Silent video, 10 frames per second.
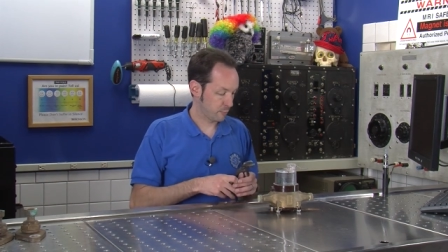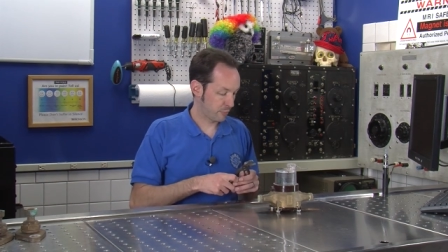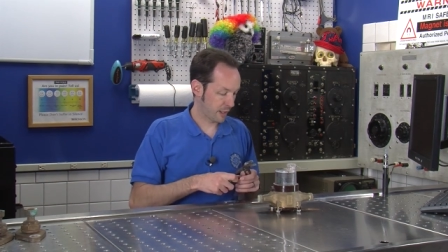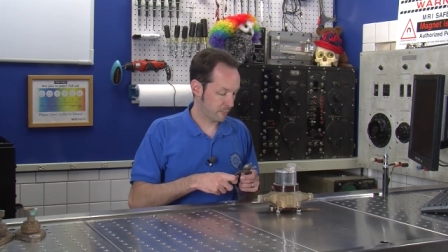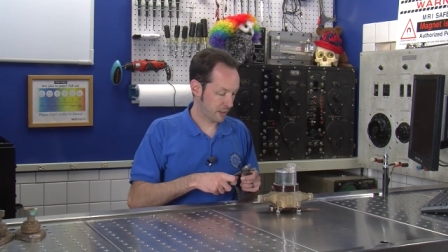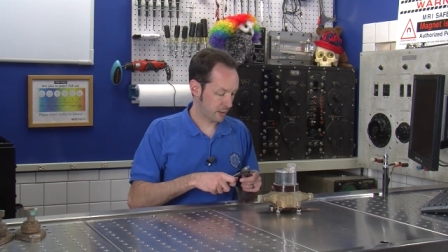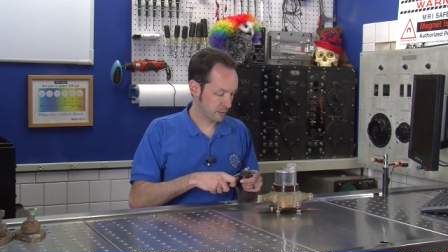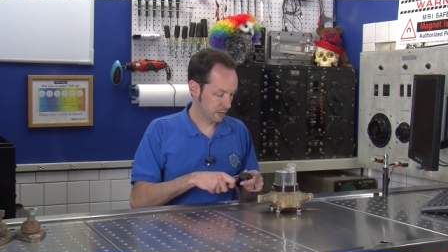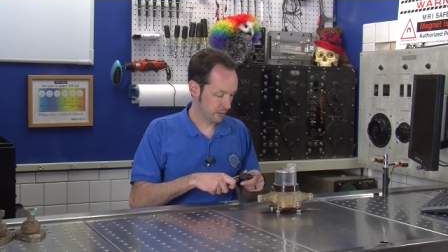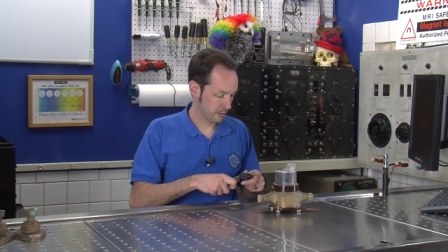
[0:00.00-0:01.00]

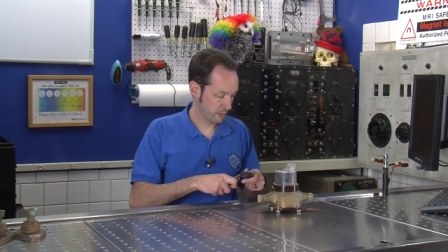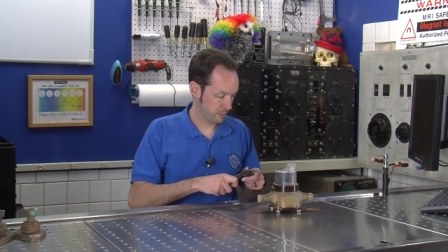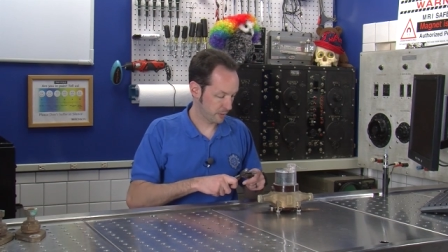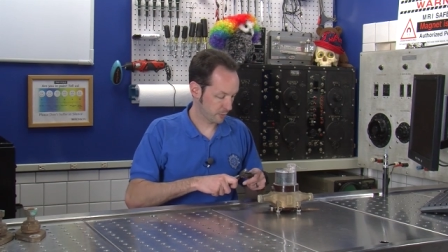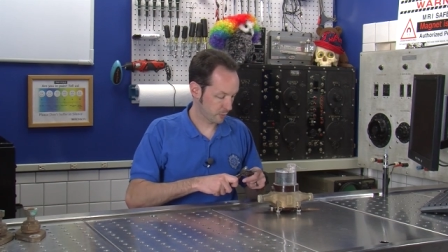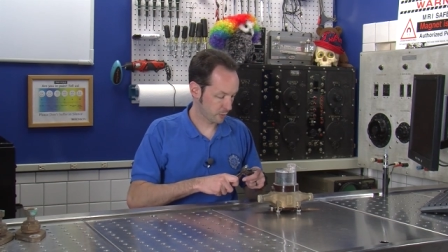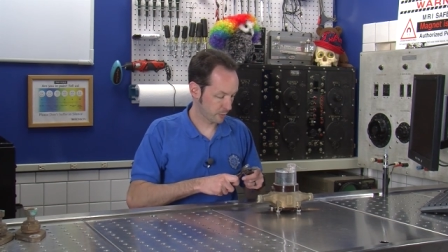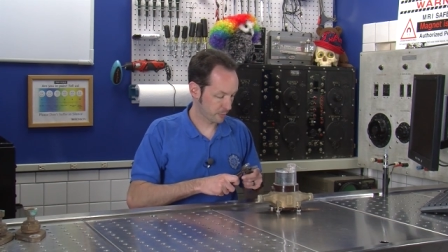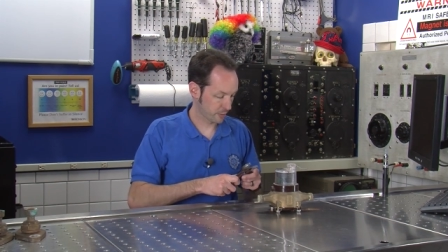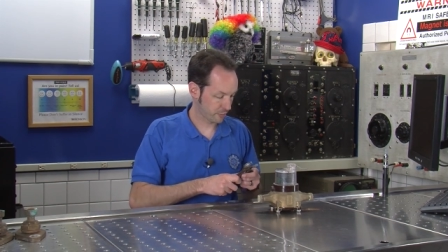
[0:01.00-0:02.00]
Batman, being the
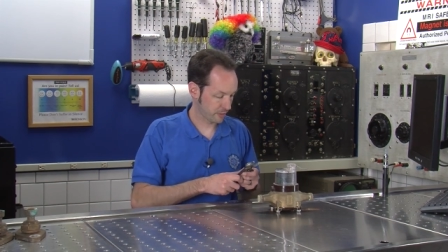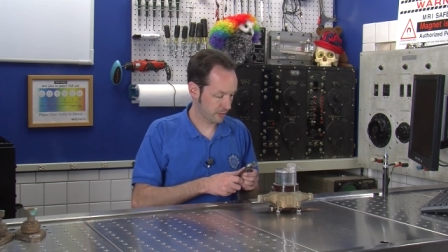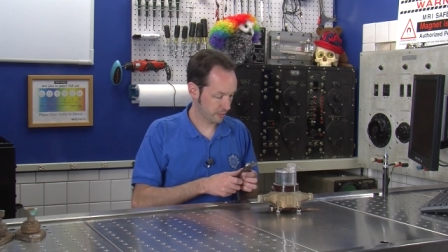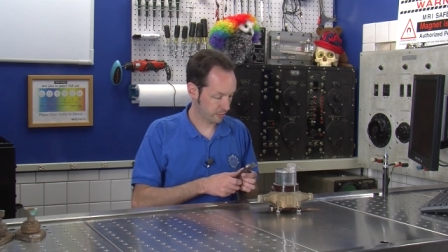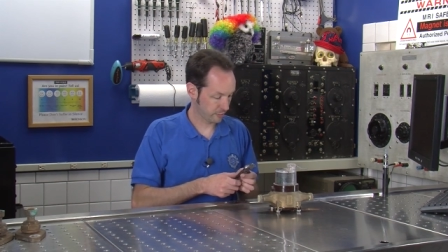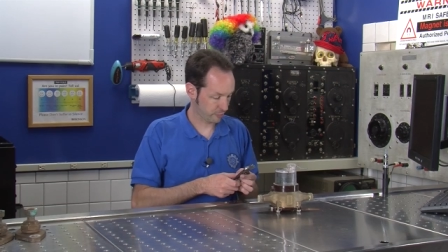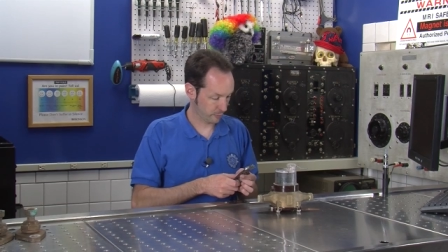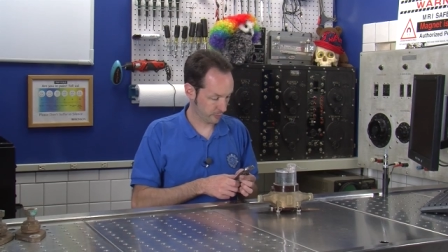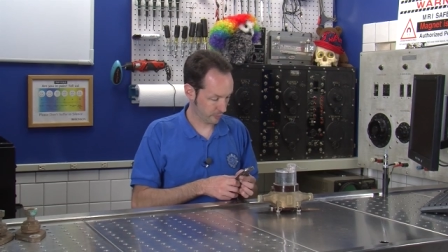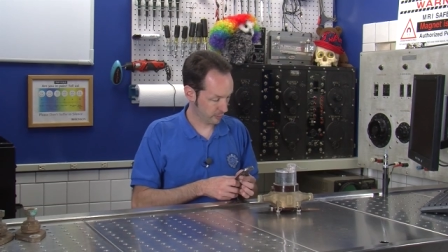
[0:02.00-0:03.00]
horrible person he is, has
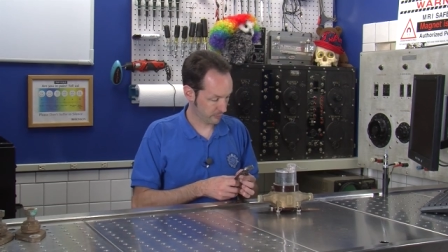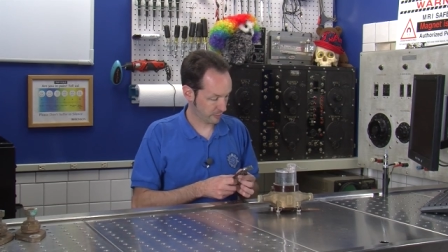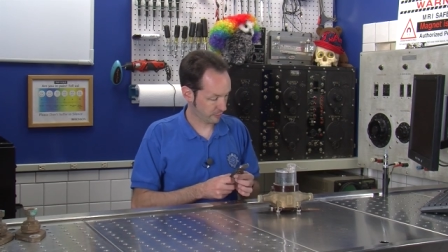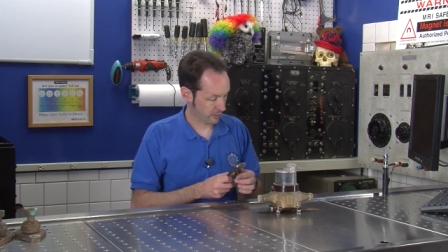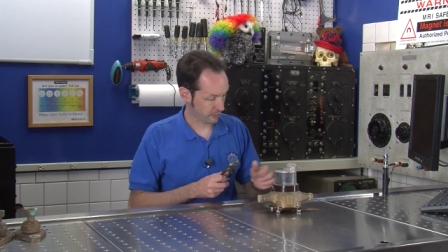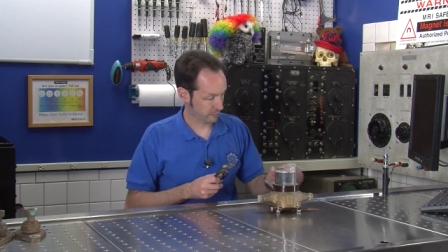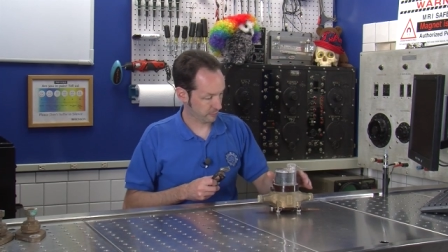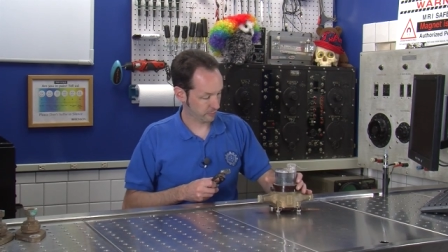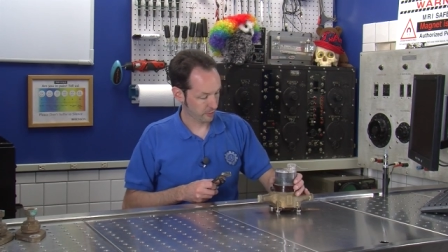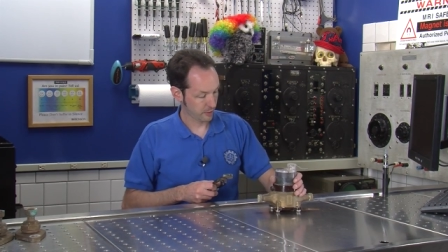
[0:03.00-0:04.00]
stolen all of my
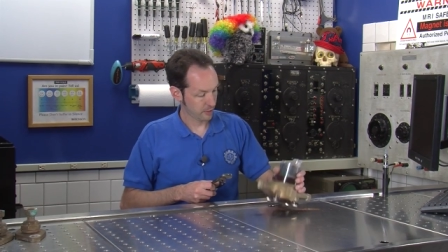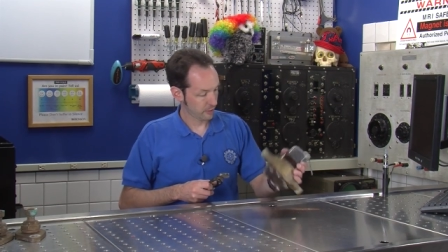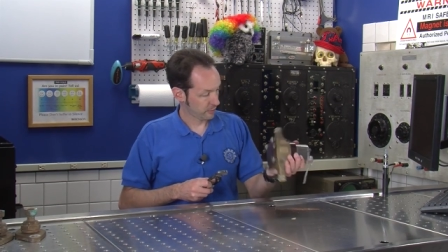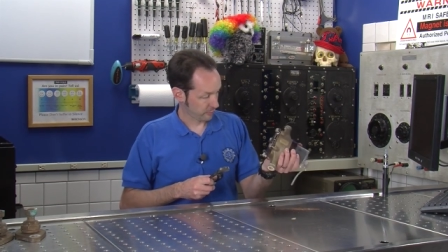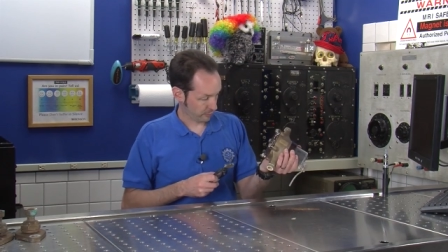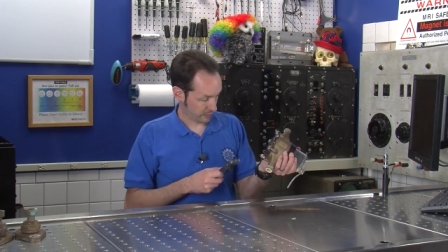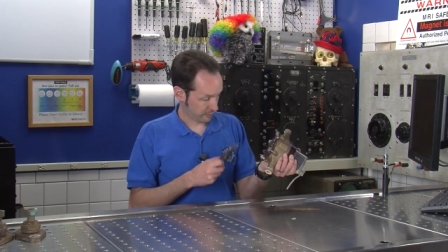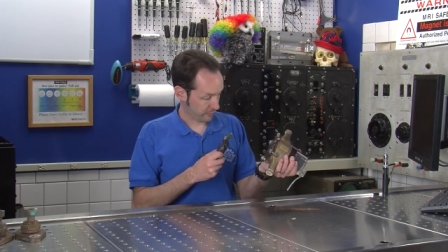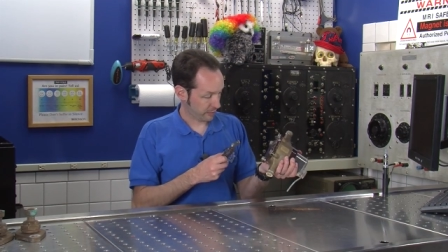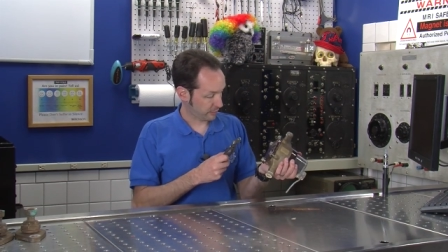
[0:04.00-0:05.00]
sockets. So I
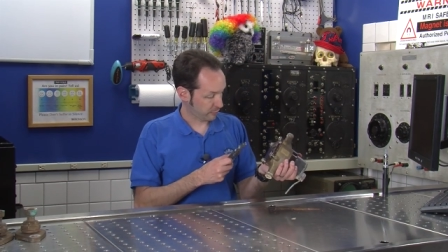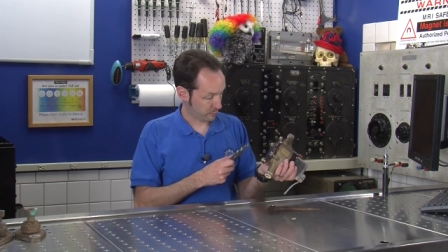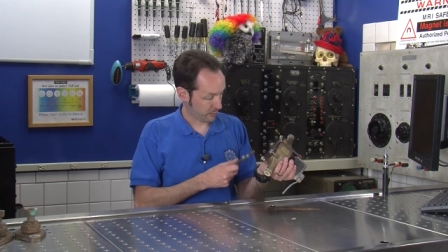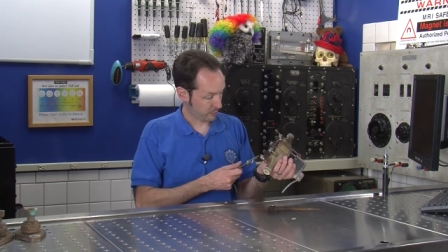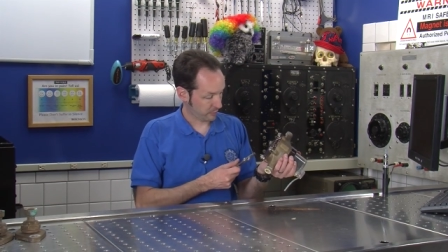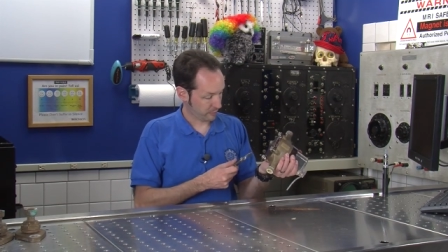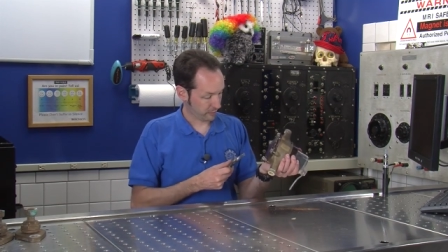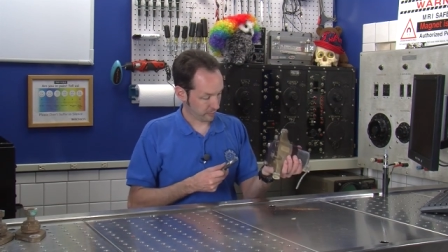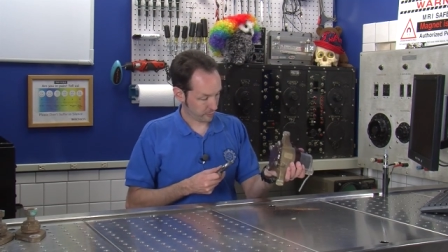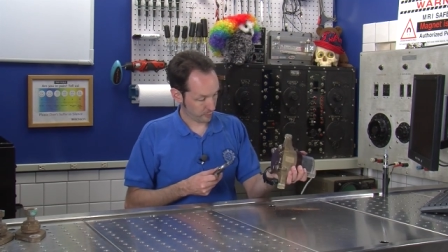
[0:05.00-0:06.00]
get to take these apart with this
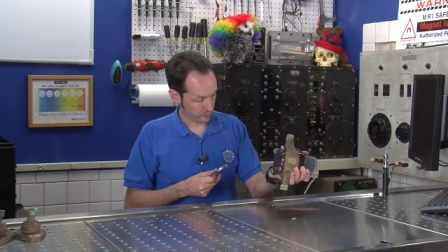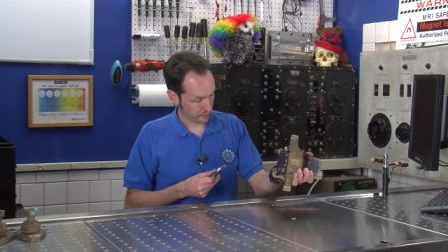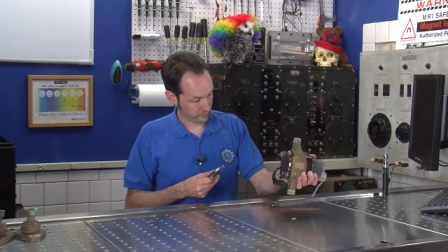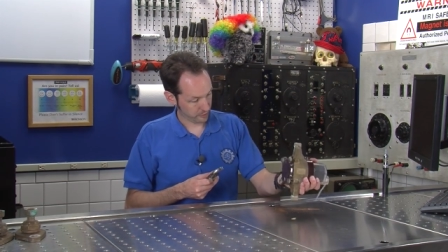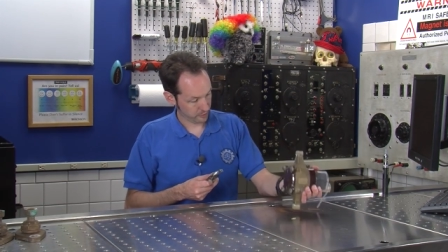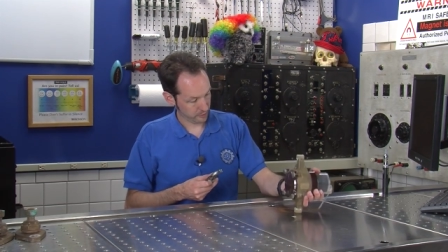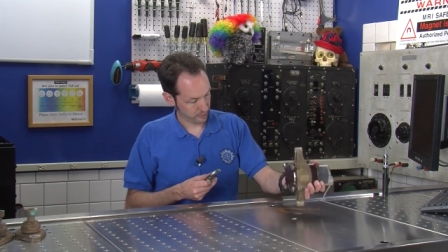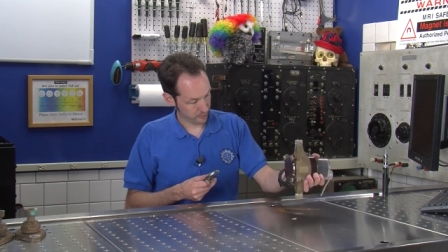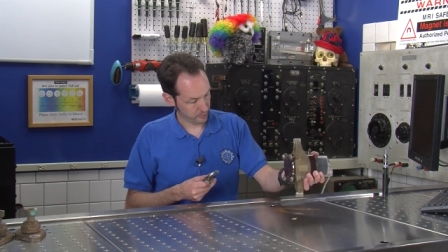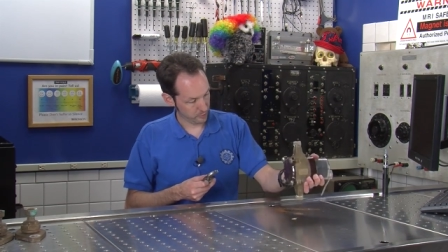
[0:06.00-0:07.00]
little toy wrench.
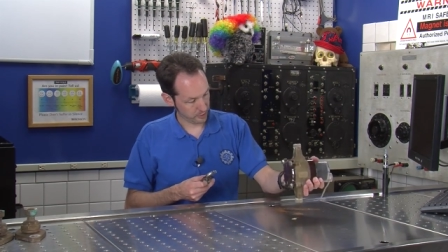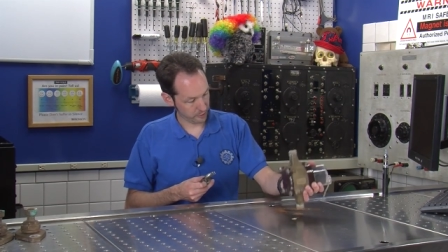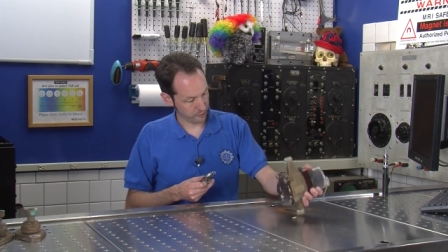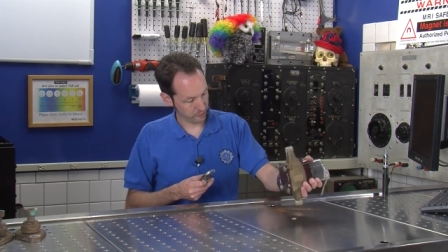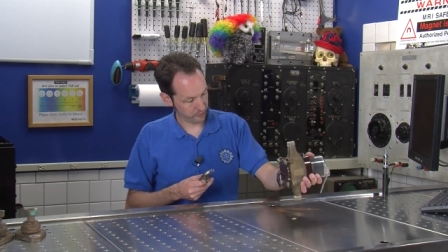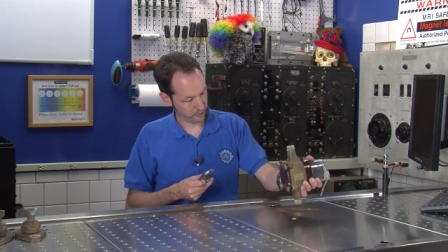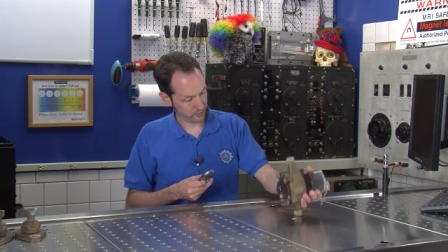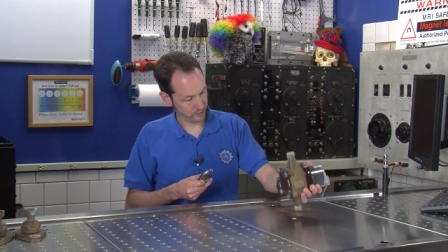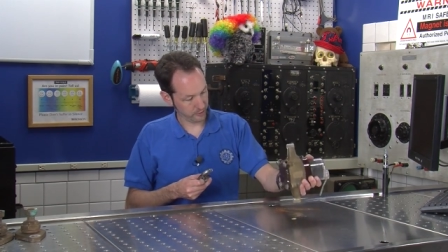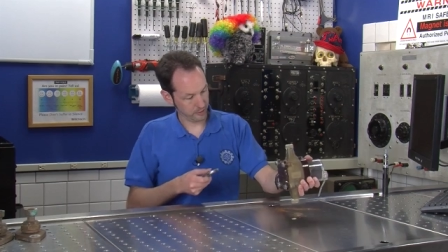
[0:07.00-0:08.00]
Oh, and
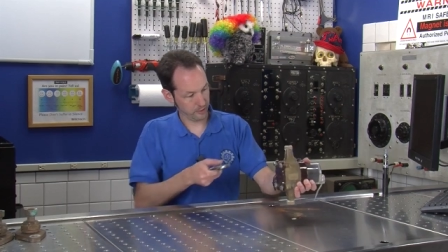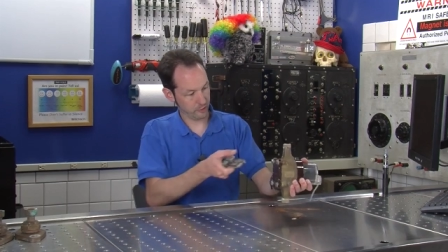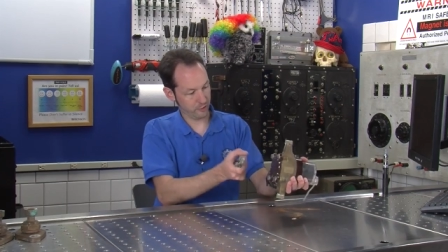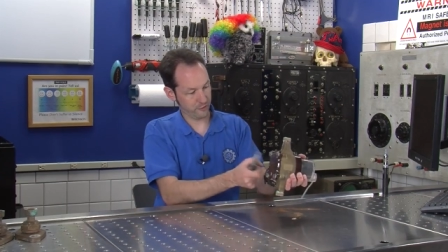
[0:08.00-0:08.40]
there's